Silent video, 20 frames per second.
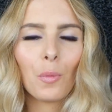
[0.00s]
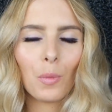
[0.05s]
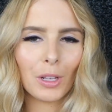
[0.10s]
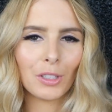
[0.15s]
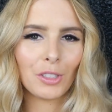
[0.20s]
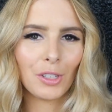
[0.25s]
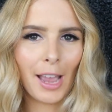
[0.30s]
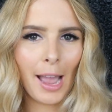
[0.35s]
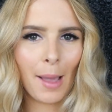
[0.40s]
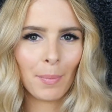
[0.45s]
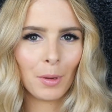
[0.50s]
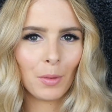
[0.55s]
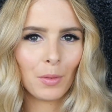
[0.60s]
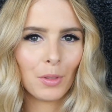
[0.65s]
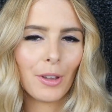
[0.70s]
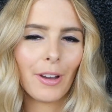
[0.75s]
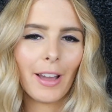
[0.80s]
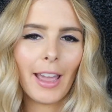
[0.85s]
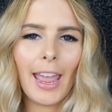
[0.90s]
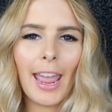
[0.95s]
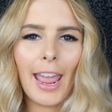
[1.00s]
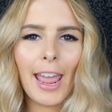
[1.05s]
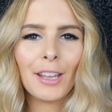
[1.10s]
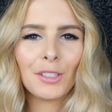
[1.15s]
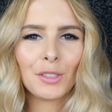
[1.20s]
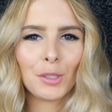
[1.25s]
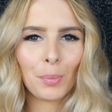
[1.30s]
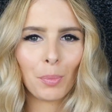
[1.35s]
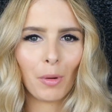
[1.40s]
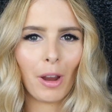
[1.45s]
Once you're happy with your
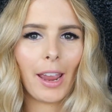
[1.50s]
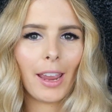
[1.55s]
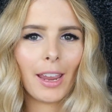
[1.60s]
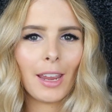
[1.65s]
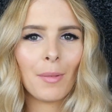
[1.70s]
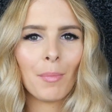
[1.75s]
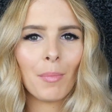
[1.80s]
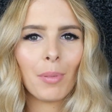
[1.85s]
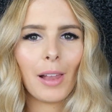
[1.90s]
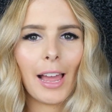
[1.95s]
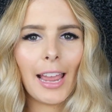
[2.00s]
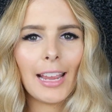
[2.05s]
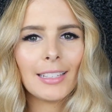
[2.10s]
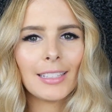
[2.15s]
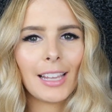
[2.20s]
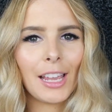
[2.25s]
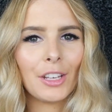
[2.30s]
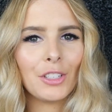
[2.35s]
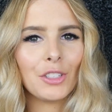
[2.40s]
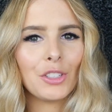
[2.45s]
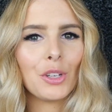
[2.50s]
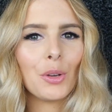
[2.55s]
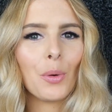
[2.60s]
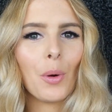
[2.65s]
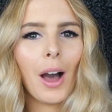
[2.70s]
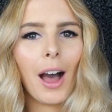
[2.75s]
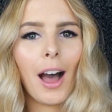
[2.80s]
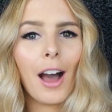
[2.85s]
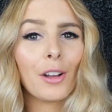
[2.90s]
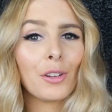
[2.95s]
hair, spray it in place and
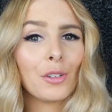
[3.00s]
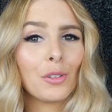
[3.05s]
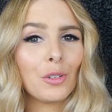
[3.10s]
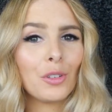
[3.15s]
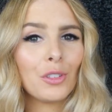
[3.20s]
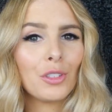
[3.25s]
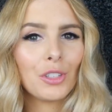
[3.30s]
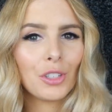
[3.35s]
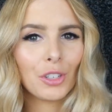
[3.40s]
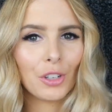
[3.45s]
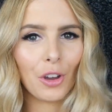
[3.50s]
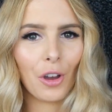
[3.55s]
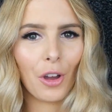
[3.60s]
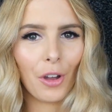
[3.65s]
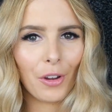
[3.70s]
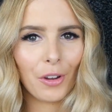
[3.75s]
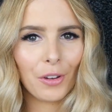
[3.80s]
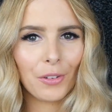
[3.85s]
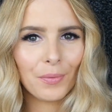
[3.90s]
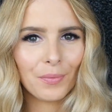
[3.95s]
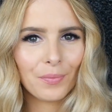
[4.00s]
you are good to go.